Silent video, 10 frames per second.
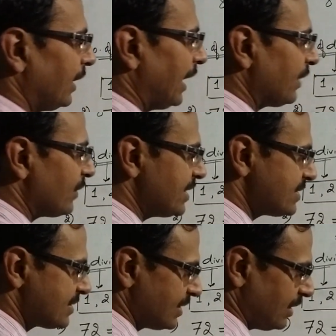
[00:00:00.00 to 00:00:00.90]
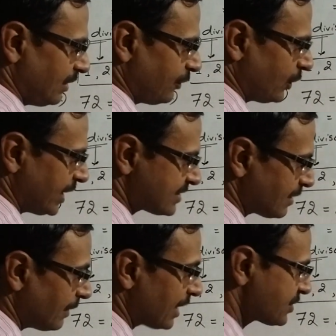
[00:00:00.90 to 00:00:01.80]
Likewise, if you take
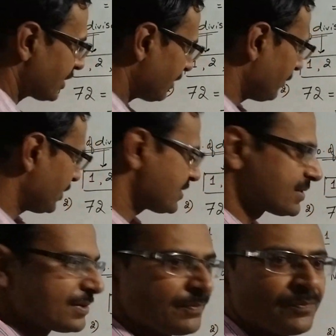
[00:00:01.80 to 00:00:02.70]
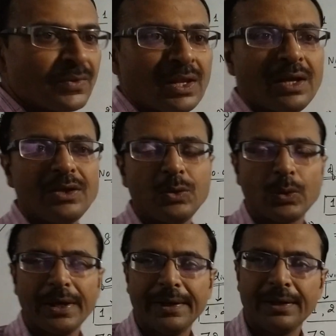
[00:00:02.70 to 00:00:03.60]
some larger numbers, you
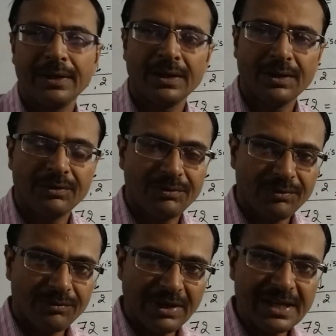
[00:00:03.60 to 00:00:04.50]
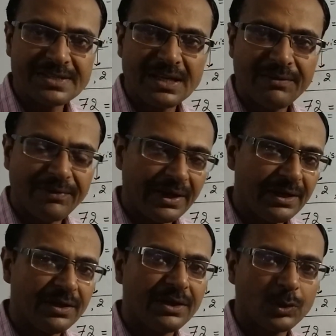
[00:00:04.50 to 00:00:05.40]
can very easily
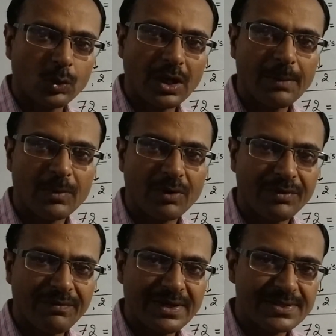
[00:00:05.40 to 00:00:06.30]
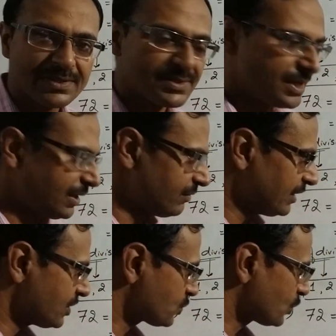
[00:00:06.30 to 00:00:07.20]
find the total number of divisors, and
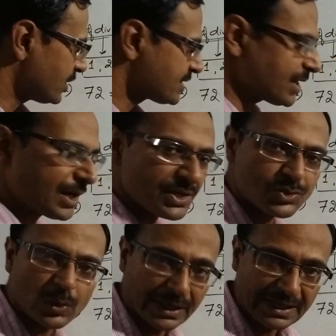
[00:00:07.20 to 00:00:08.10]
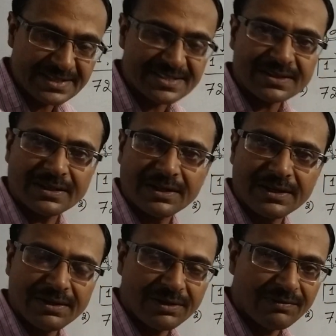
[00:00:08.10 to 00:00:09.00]
when the students are asked to enlist the
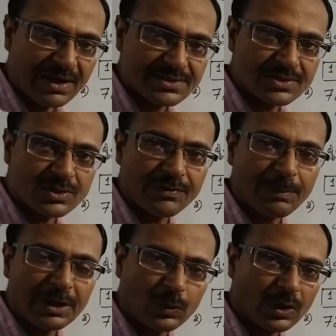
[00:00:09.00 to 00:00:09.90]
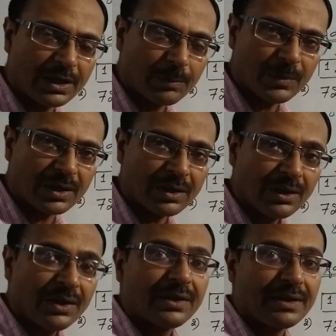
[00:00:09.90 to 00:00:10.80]
divisors of a particular number,
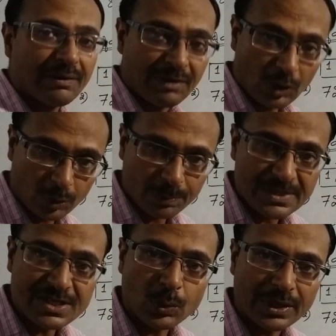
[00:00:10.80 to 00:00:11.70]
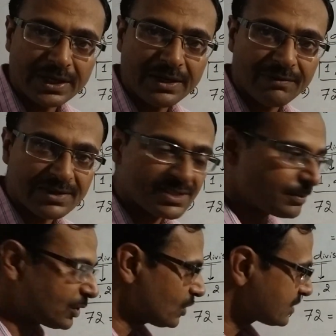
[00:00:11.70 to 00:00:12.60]
they will not miss out any divisor
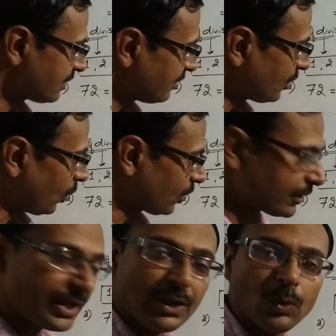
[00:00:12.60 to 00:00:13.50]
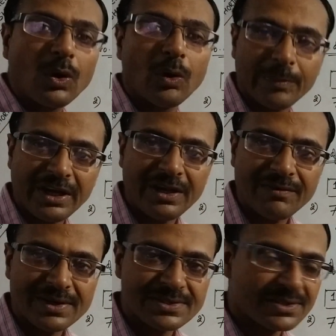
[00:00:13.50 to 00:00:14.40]
because they will already know how many
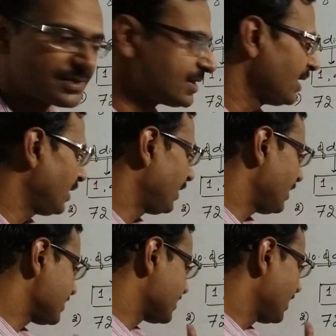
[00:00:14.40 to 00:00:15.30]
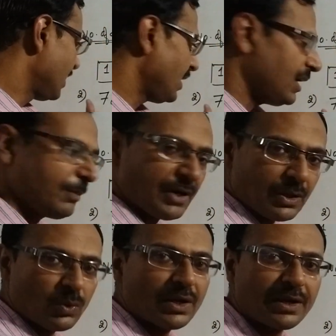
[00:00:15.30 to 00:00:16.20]
divisors does a
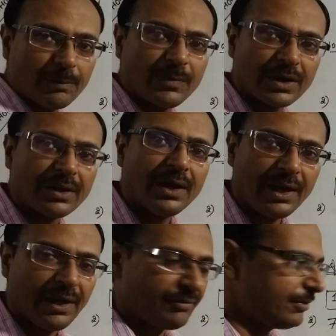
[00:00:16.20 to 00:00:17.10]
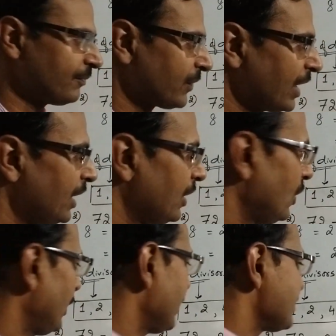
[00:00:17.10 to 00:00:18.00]
particular number have.
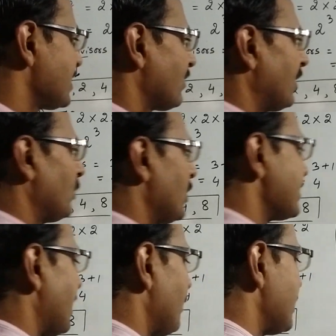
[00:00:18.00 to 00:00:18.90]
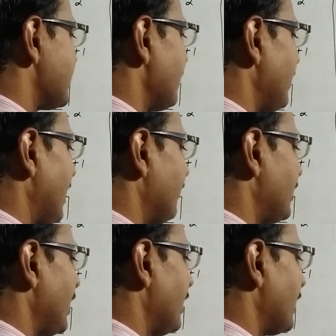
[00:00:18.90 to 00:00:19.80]
Now let us take one more example. Say we have
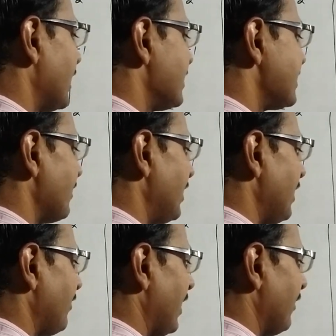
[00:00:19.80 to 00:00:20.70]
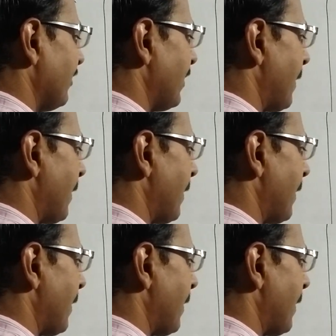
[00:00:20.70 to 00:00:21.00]
375.